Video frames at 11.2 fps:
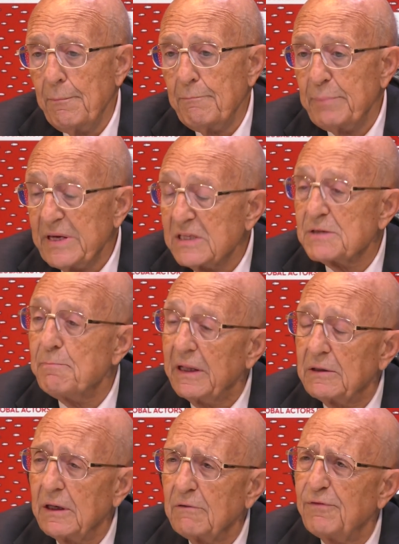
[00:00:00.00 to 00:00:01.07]
peace
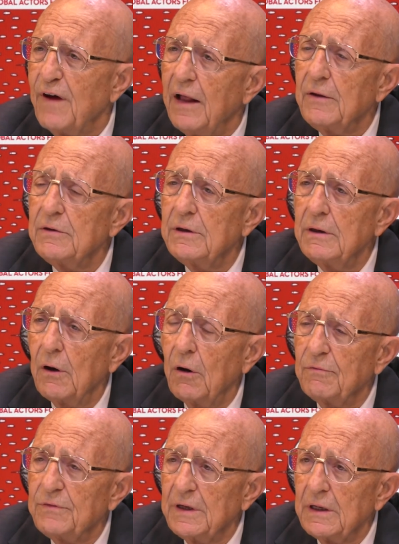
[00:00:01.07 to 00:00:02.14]
building fund
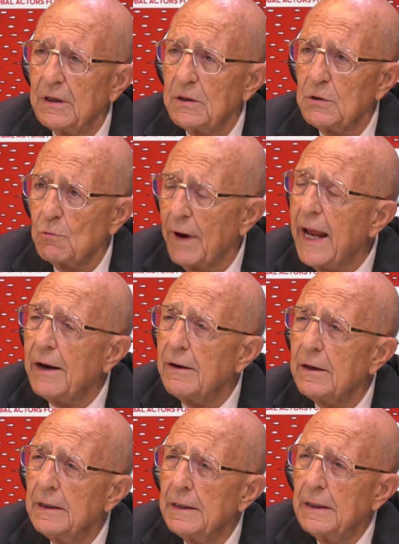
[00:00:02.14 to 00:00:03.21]
of the
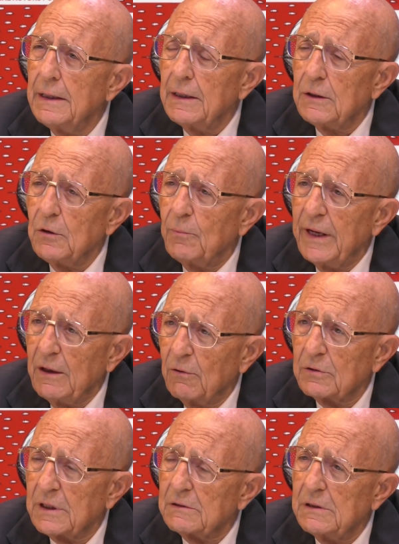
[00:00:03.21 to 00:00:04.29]
UN. You may know
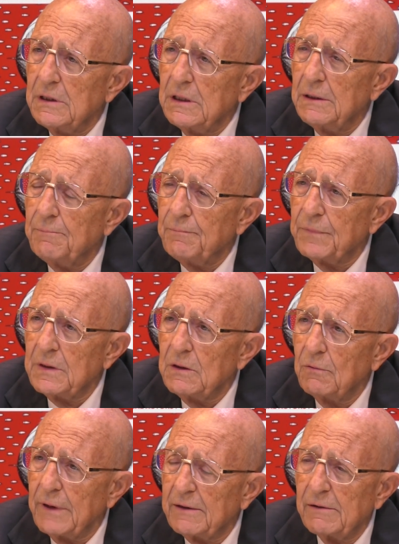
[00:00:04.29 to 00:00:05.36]
that the
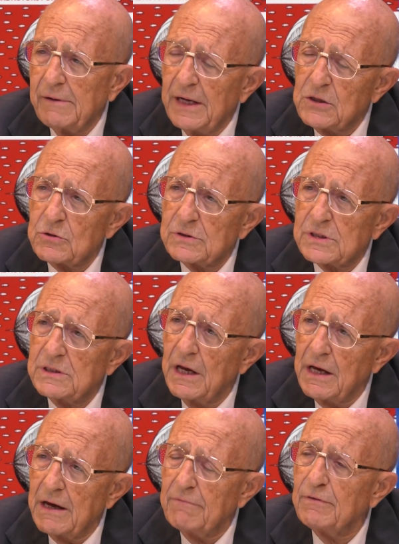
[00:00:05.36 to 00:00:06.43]
United Nations,
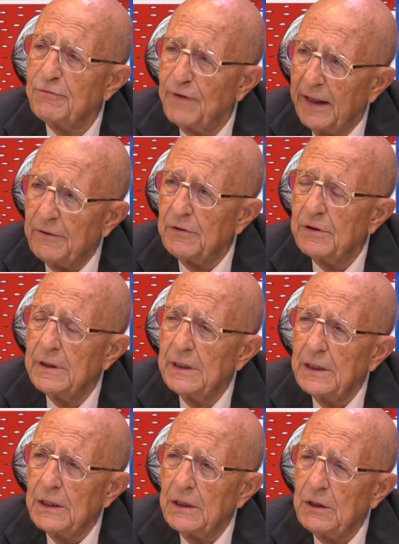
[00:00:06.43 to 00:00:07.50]
they have a fund
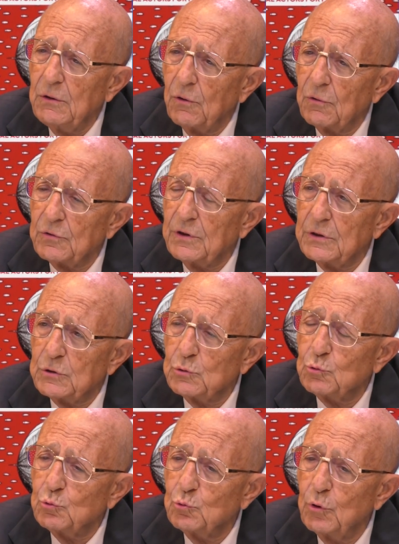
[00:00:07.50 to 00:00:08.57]
in order
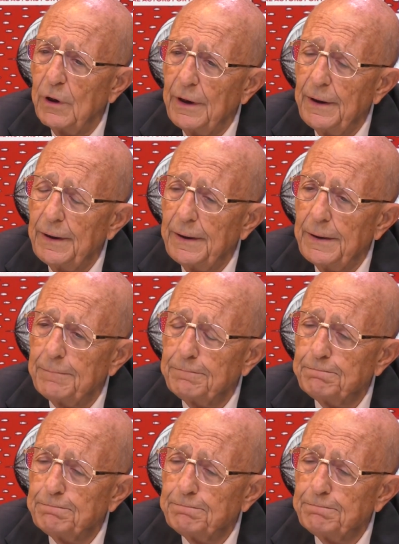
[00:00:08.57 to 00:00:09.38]
to